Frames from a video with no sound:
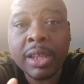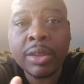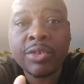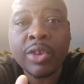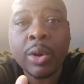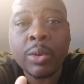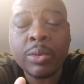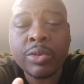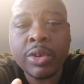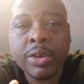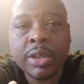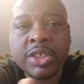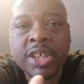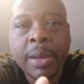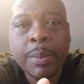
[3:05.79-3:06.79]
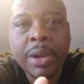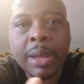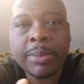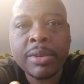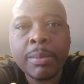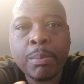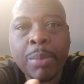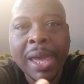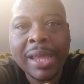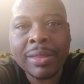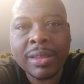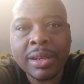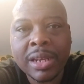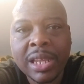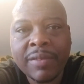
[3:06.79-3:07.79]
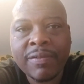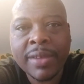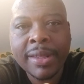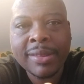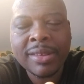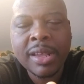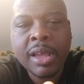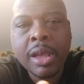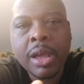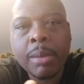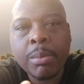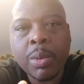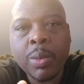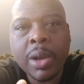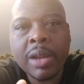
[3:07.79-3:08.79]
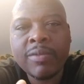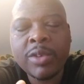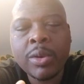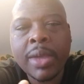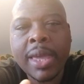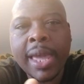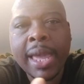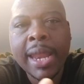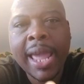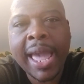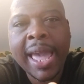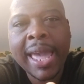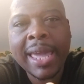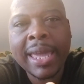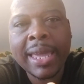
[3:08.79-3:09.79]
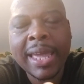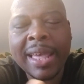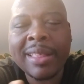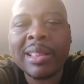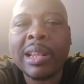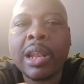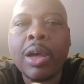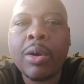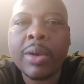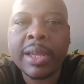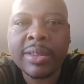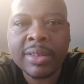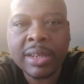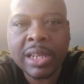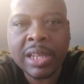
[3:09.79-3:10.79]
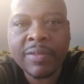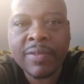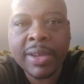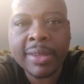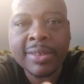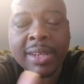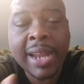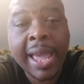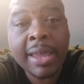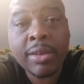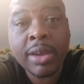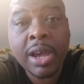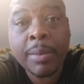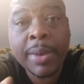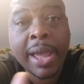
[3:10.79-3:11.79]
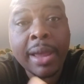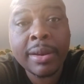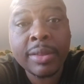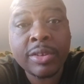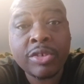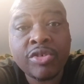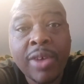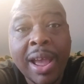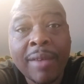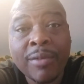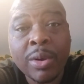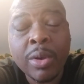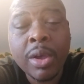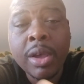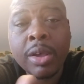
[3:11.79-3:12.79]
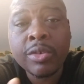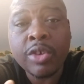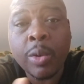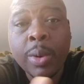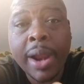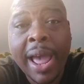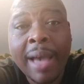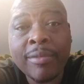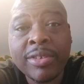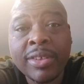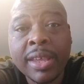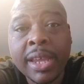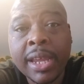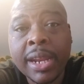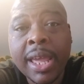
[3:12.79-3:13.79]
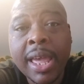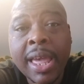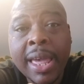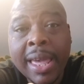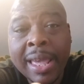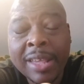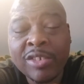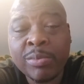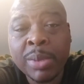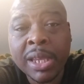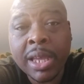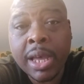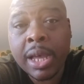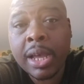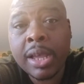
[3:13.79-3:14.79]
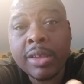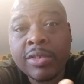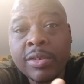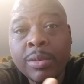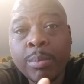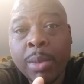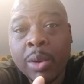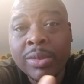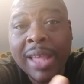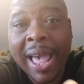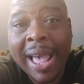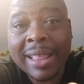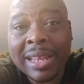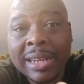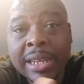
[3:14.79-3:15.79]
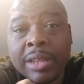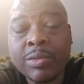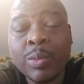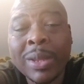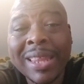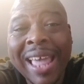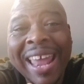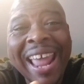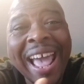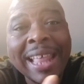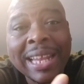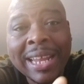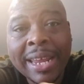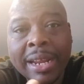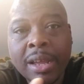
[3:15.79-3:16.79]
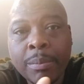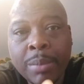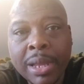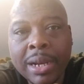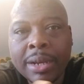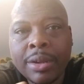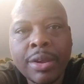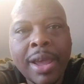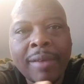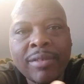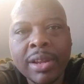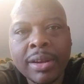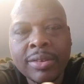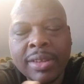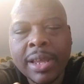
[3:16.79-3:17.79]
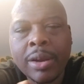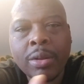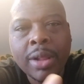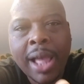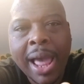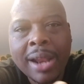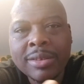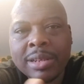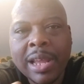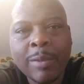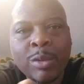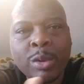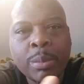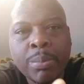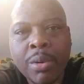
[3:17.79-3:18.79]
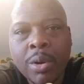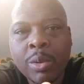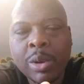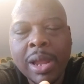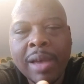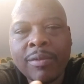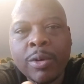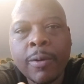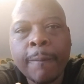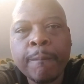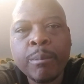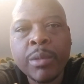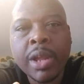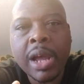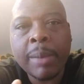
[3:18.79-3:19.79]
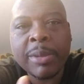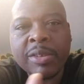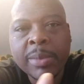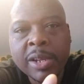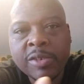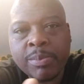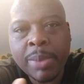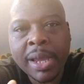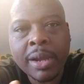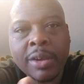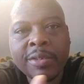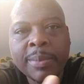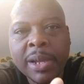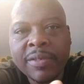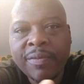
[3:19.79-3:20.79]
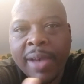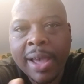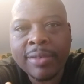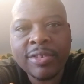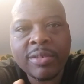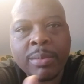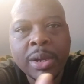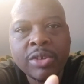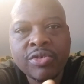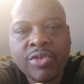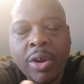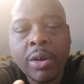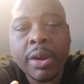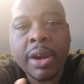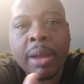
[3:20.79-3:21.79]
So you're jumping up to bait the defense, but what if you can't hang as long as the defense? And now you come down, it's a travel. So what I've seen is, because most athletes with that athletic ability, you have to understand, on college level to pro level, is much bigger, is much faster, is much stronger.